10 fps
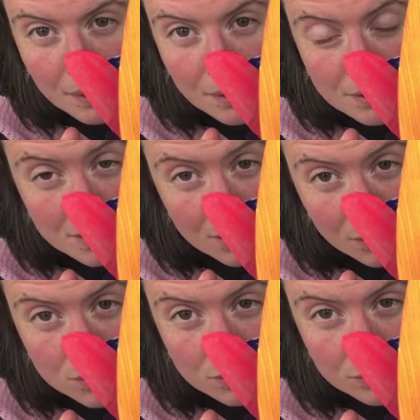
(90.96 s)
because they
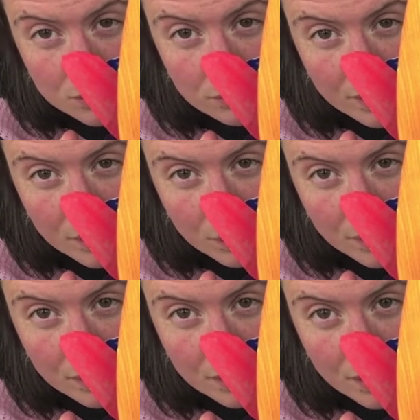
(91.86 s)
also float very
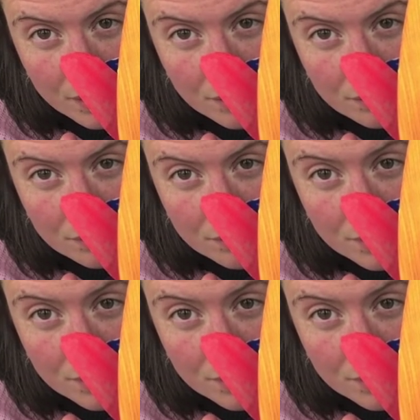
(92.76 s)
well and